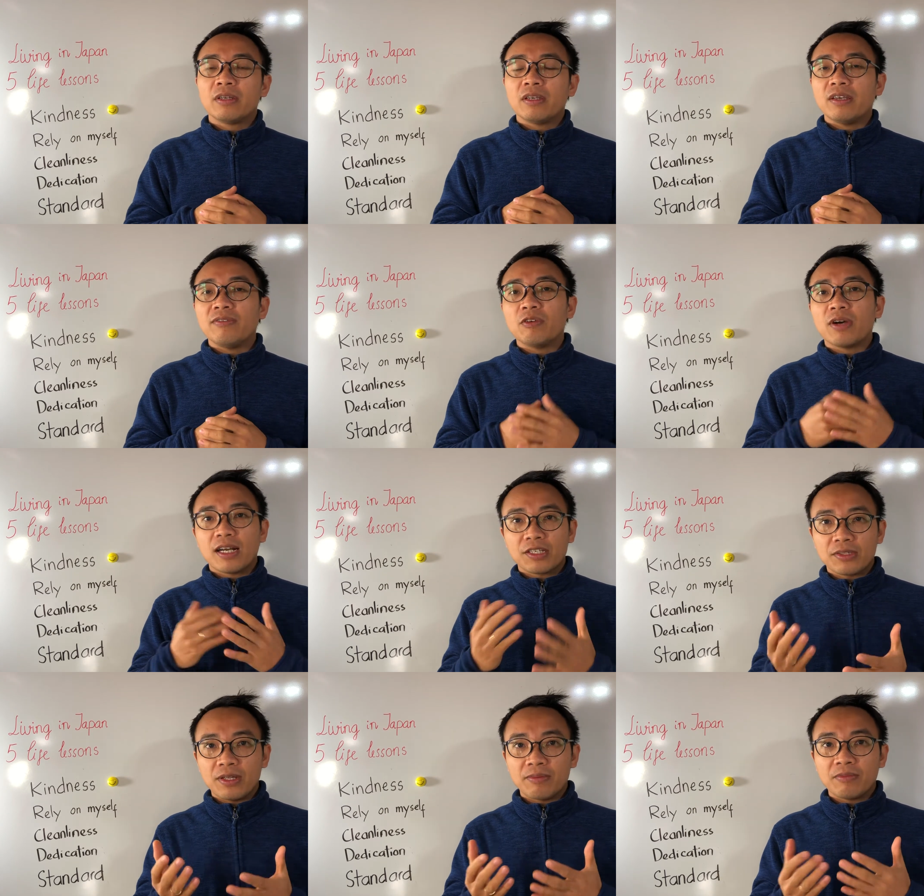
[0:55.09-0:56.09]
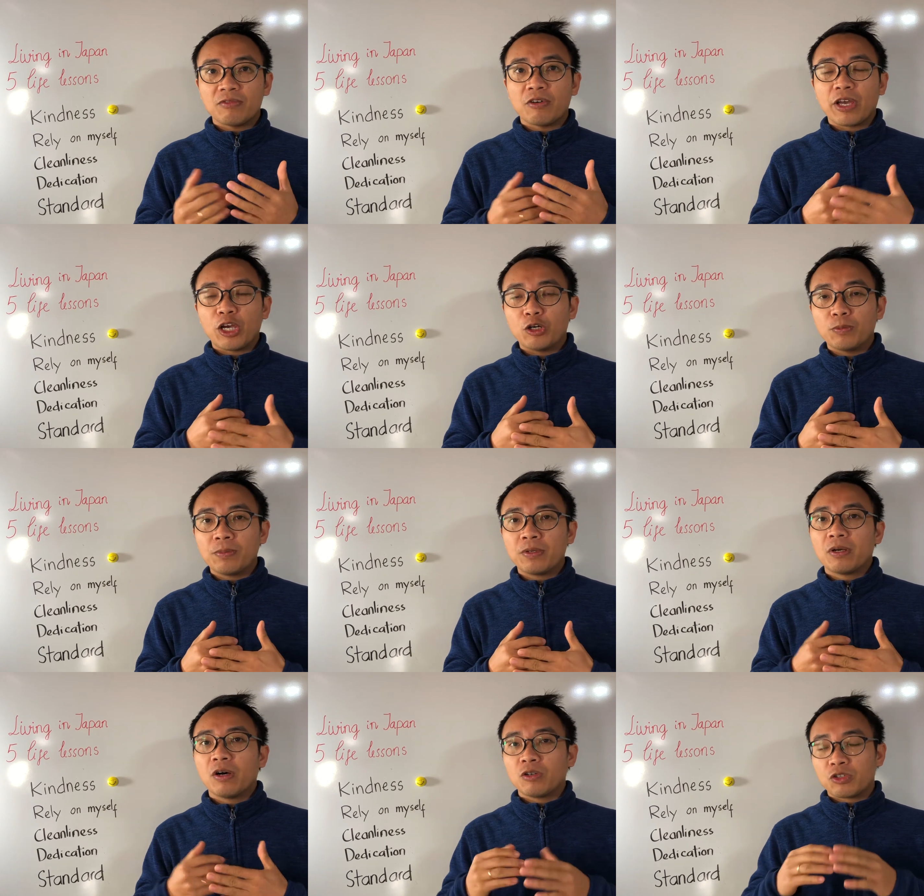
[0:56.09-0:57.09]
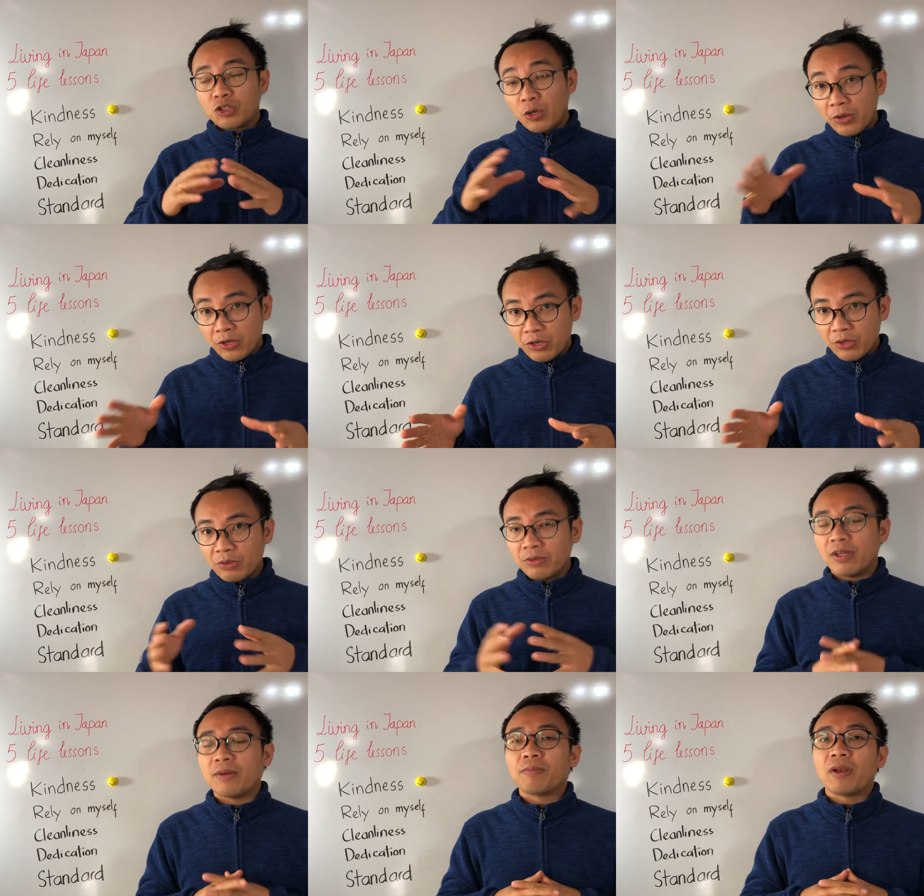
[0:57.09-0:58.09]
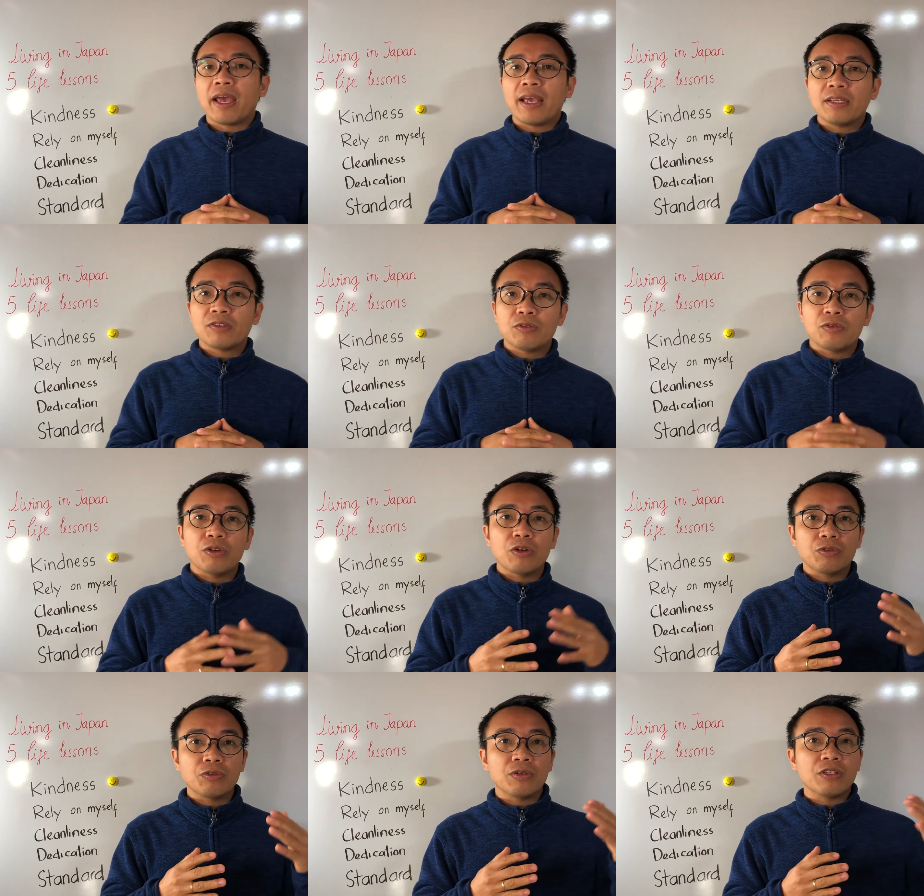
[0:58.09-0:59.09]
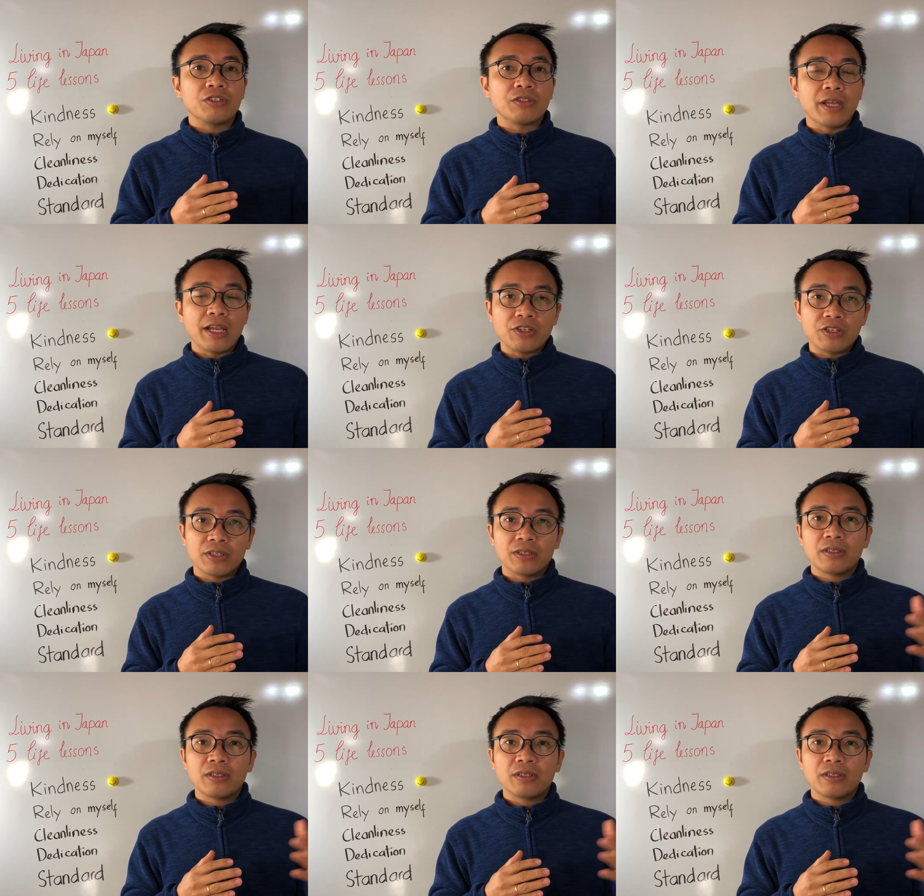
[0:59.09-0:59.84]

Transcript: If you ask them for help or showing you the place to go to the station,